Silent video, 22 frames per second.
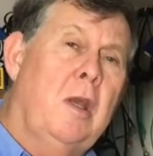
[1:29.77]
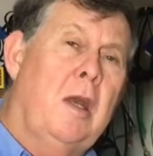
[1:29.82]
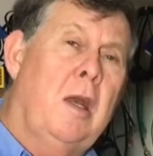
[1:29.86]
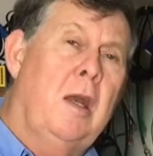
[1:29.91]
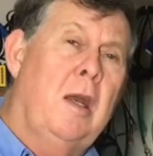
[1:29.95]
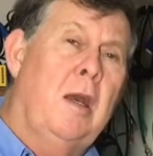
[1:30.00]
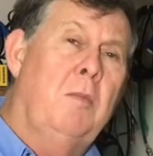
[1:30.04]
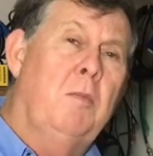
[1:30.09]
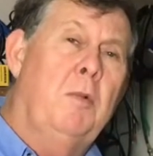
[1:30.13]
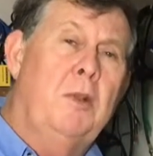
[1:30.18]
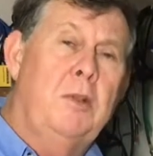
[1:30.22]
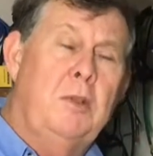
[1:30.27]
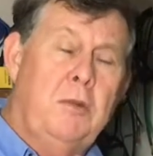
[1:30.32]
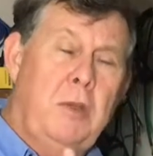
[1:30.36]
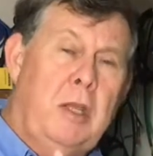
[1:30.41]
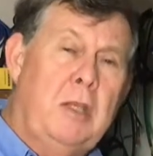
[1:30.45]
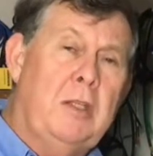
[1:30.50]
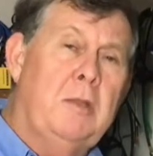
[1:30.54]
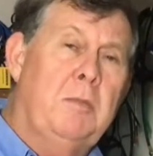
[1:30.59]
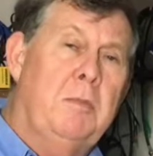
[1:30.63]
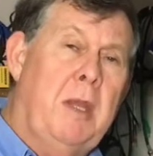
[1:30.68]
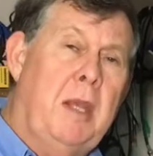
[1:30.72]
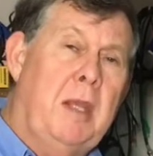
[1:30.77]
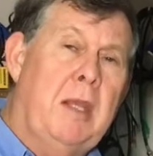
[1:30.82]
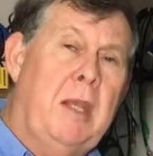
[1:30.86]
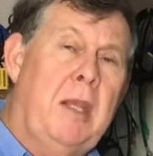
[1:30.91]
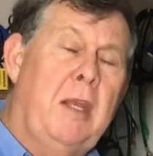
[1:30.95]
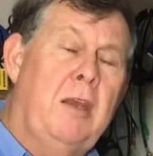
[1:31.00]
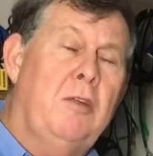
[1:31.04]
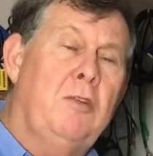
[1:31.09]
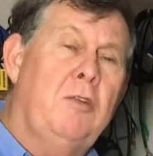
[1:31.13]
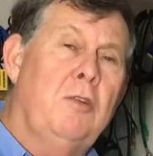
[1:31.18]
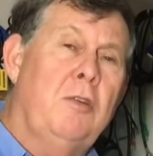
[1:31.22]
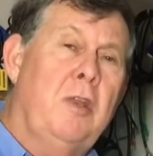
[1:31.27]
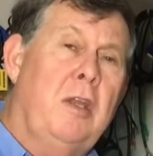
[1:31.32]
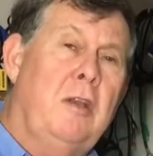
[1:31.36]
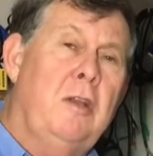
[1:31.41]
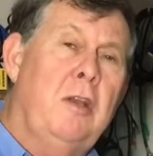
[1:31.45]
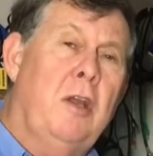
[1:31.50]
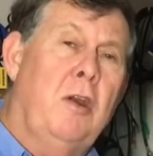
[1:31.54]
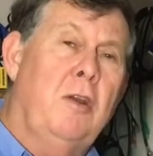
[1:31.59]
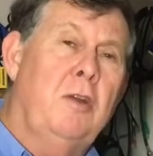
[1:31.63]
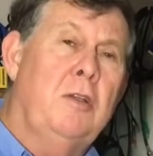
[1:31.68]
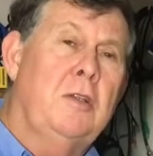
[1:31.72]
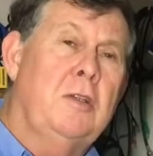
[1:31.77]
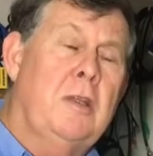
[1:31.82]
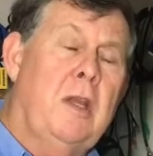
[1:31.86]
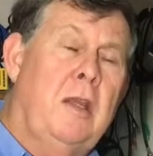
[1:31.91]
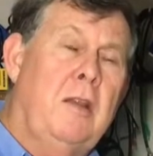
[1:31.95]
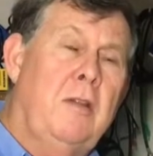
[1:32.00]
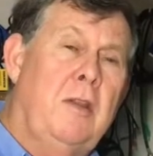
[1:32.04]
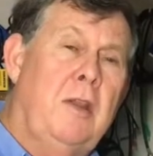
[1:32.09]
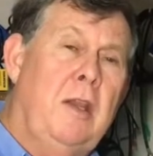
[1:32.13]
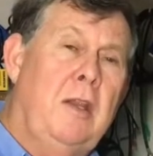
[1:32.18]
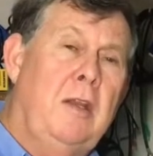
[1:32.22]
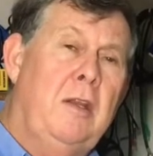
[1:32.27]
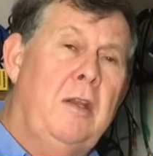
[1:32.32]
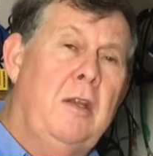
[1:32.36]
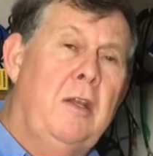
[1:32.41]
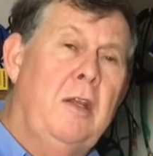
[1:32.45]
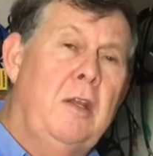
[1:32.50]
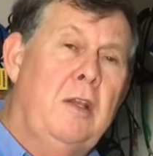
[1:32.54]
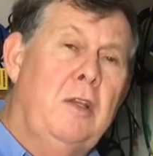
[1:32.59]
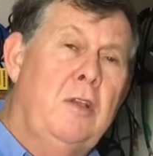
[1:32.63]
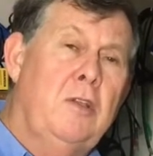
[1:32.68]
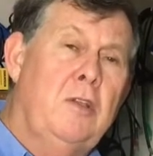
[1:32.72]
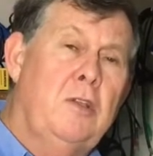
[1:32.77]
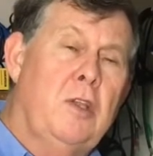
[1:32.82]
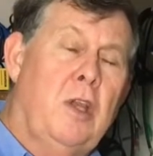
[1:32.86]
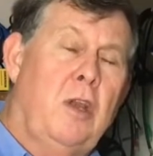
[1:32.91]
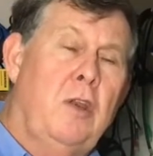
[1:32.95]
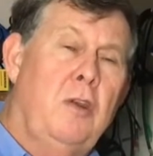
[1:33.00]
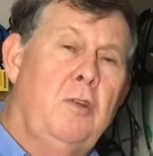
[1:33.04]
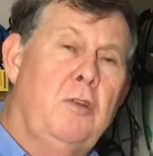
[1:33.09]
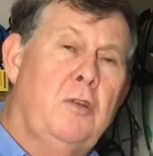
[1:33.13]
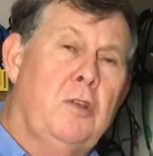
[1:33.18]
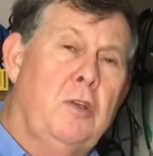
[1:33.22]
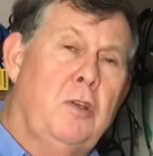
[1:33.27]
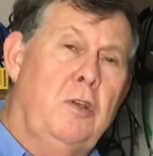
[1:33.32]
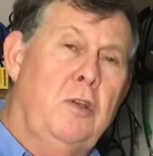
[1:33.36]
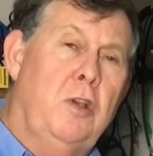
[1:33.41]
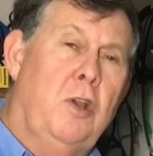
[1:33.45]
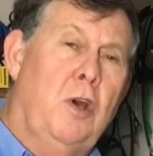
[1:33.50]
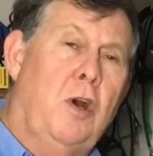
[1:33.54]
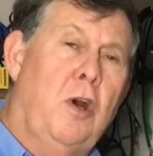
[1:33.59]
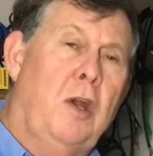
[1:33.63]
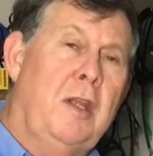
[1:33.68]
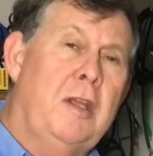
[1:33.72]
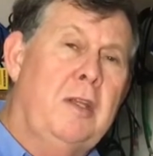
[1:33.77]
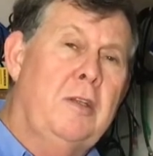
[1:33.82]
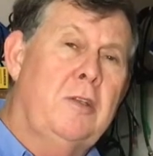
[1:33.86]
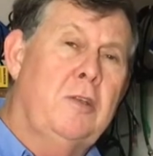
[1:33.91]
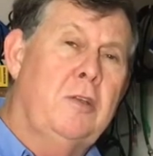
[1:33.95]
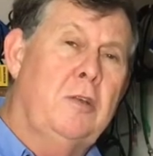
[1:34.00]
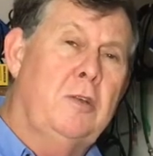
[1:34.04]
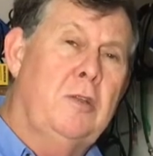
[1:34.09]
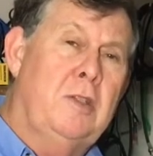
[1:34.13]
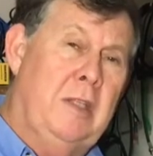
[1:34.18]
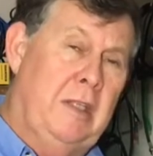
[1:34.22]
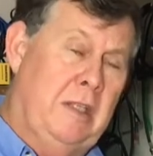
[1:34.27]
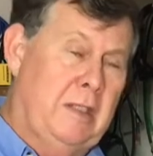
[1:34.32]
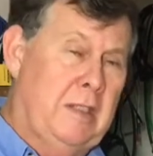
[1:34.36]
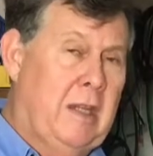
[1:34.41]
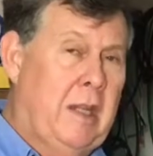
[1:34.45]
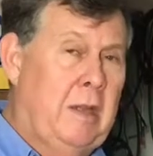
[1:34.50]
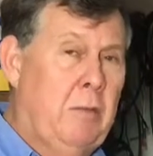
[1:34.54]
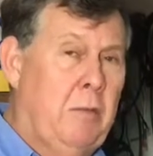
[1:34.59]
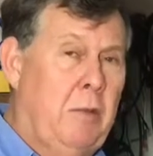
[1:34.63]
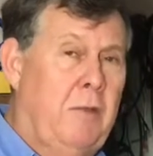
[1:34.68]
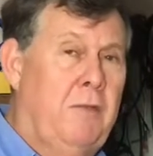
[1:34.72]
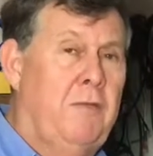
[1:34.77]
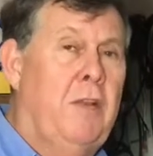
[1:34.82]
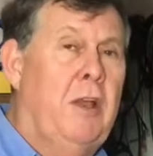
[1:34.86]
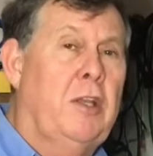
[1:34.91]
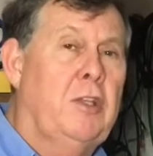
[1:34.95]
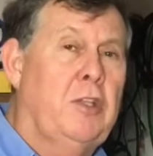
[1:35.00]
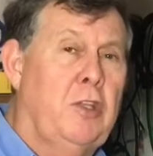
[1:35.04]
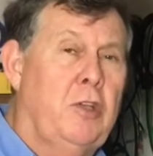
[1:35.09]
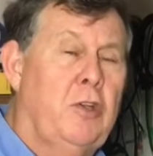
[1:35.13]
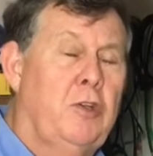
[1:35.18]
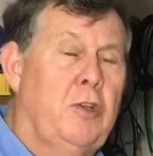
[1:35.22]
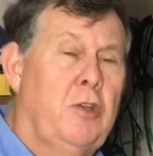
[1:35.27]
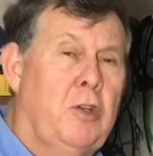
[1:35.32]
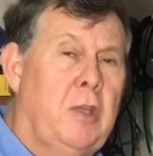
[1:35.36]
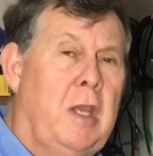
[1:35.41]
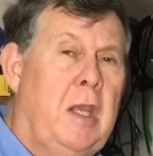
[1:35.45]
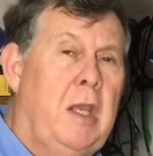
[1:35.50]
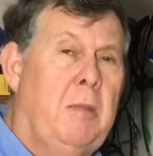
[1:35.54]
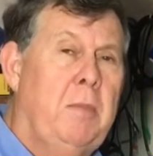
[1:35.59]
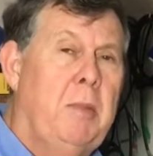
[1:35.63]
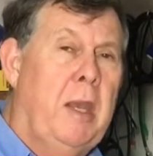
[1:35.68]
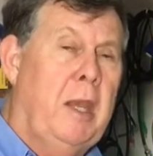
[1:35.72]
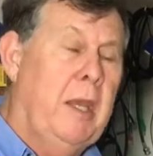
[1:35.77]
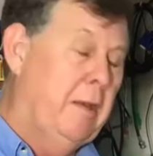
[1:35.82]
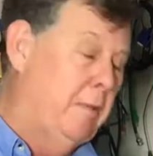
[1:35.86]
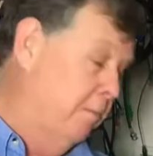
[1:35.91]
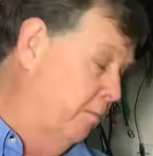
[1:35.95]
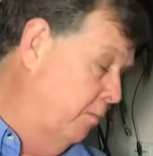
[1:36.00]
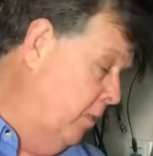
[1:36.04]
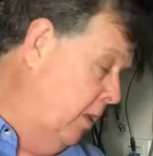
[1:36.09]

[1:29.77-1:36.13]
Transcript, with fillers: Um, once you exit back out, you'll then notice that then zones 9 to 16 will be flashing on your keypad.